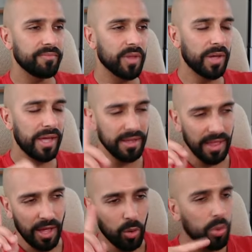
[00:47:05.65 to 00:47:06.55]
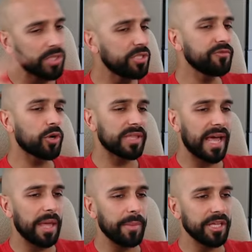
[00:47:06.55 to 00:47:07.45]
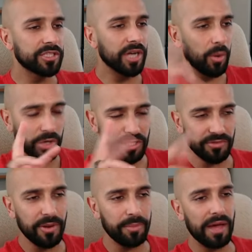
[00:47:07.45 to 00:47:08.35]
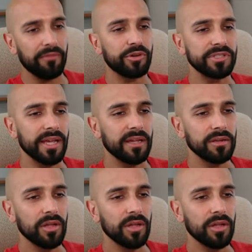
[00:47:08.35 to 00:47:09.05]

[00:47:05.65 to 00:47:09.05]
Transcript: Okay, once you've got that image, I want you to flip that for a second.